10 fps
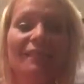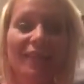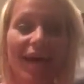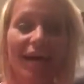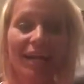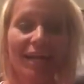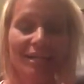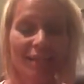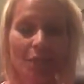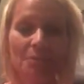That
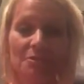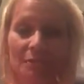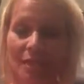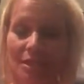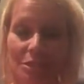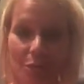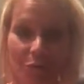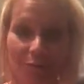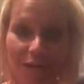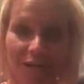has helped me
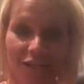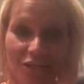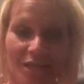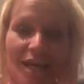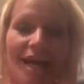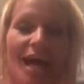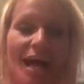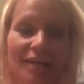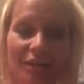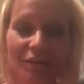so much.
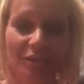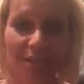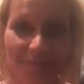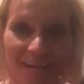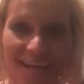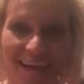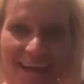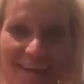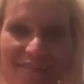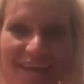Another tip that I
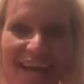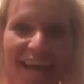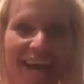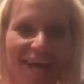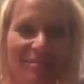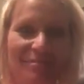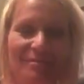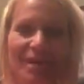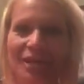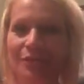have, and
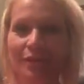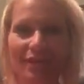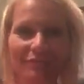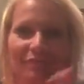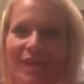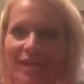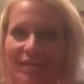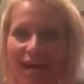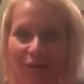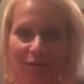and you can find
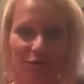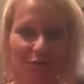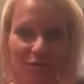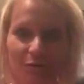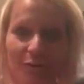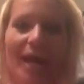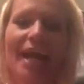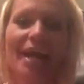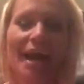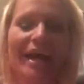out your little
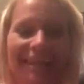way,